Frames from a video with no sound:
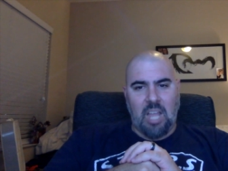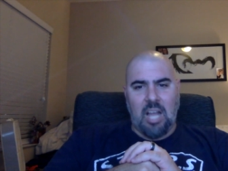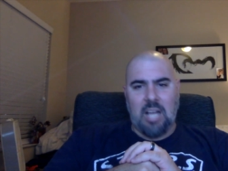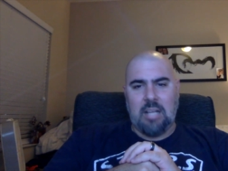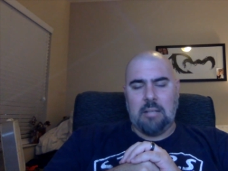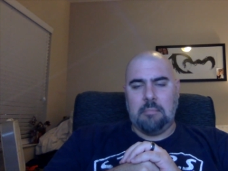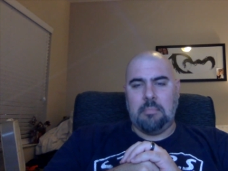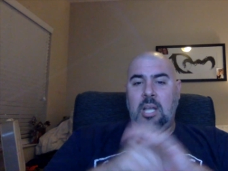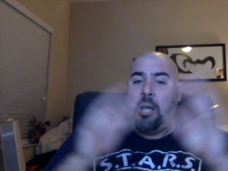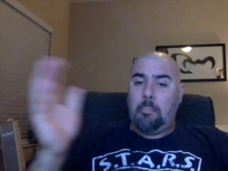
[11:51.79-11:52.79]

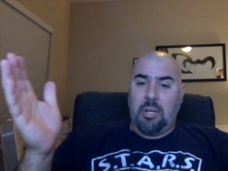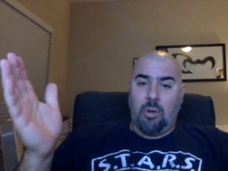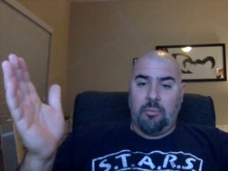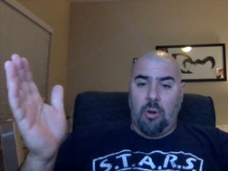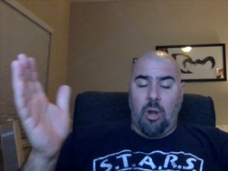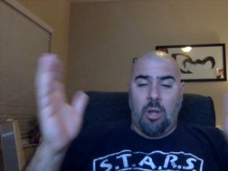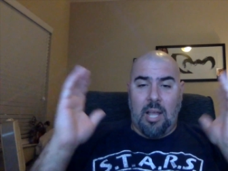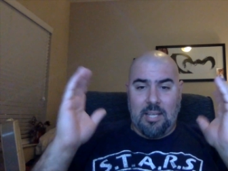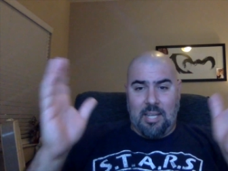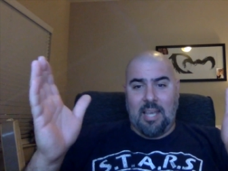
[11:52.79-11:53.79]
Um, but
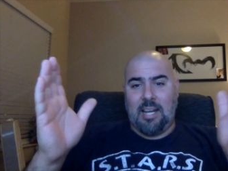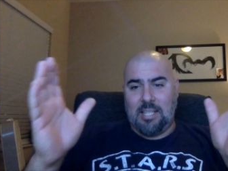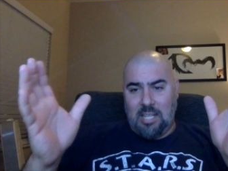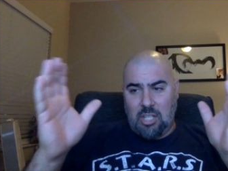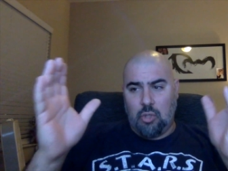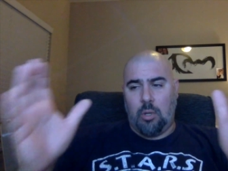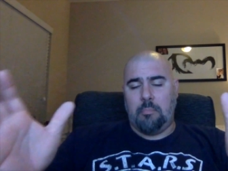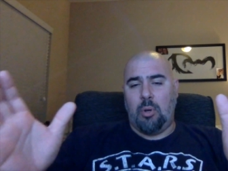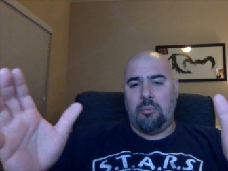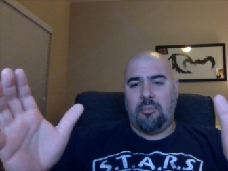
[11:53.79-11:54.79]
overall, I, again, I did
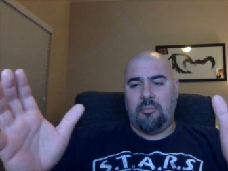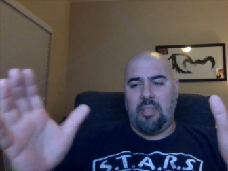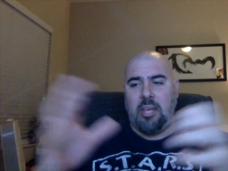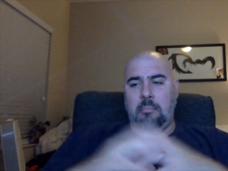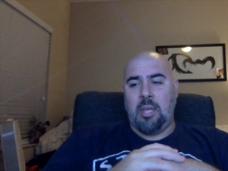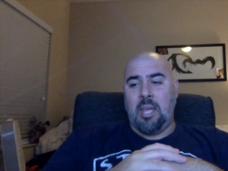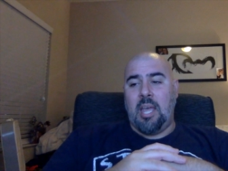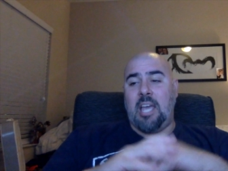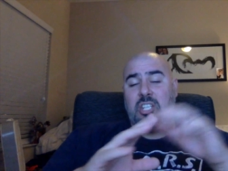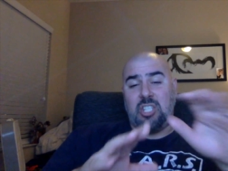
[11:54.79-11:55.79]
enjoy both of them.
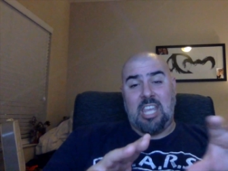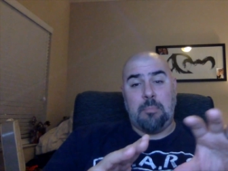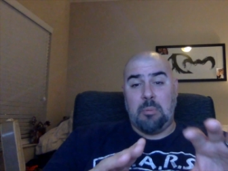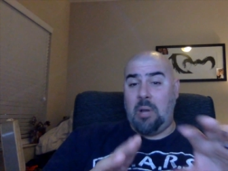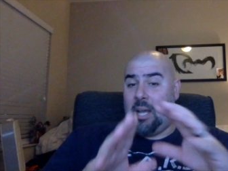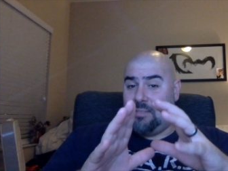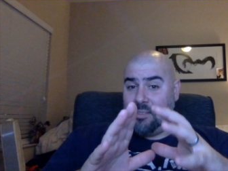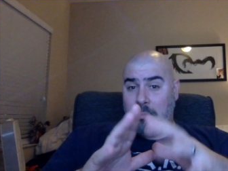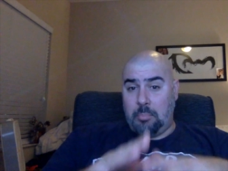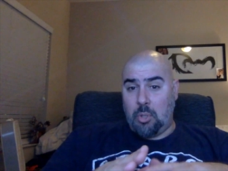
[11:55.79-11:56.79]
And just keep in mind
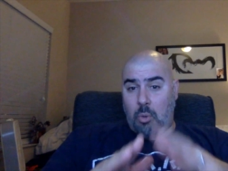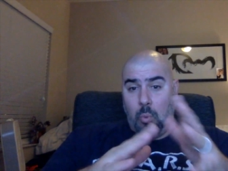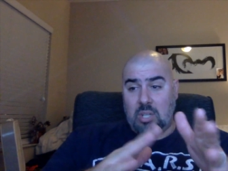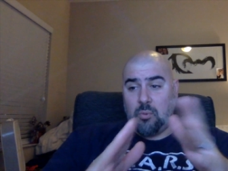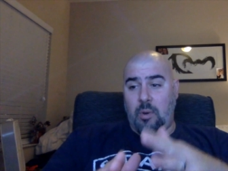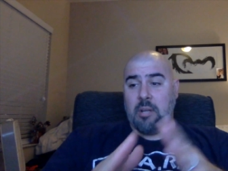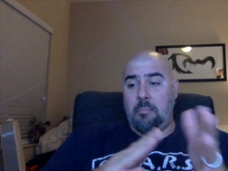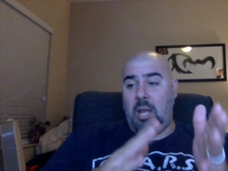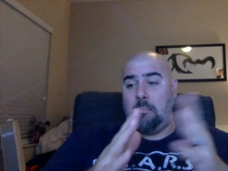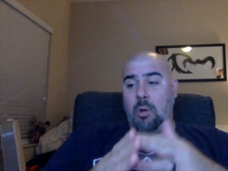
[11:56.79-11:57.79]
that the book was
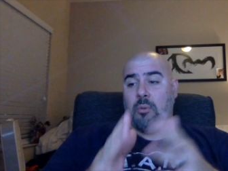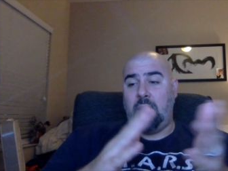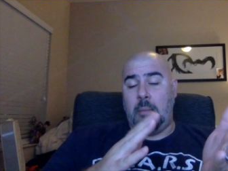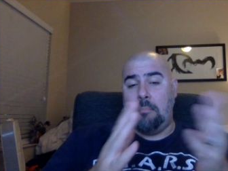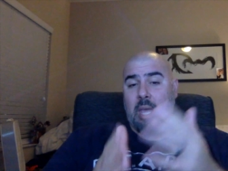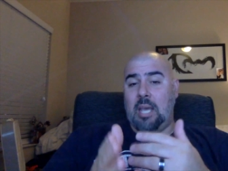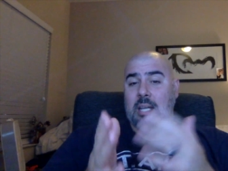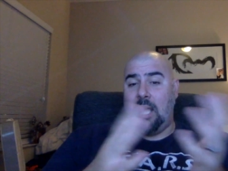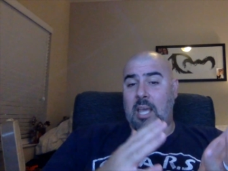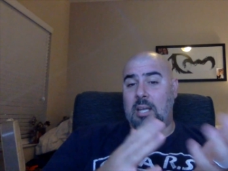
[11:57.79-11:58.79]
written by both a
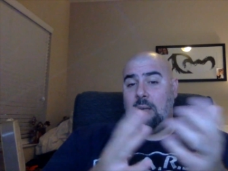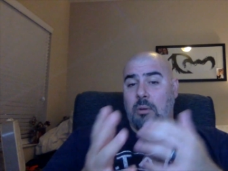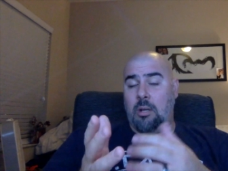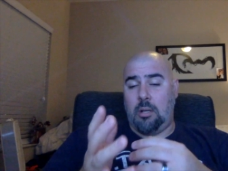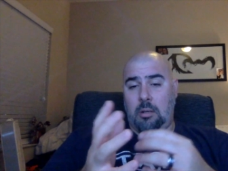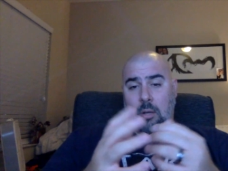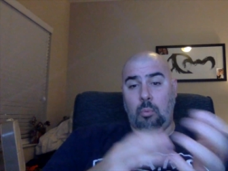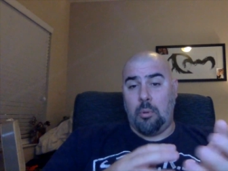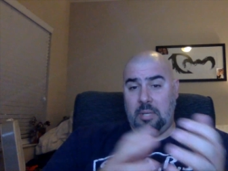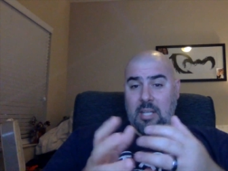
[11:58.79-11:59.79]
man and a, a
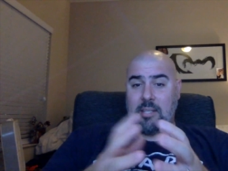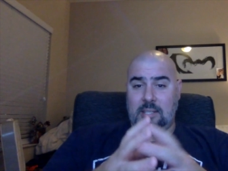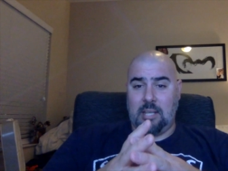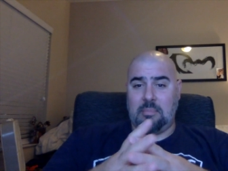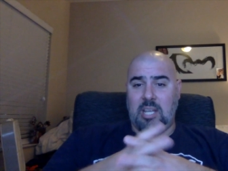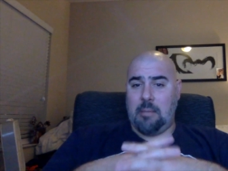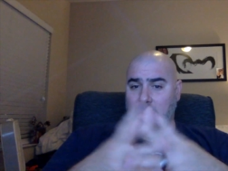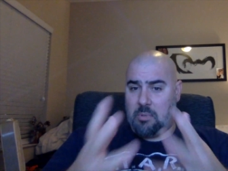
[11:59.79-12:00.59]
woman at the same time.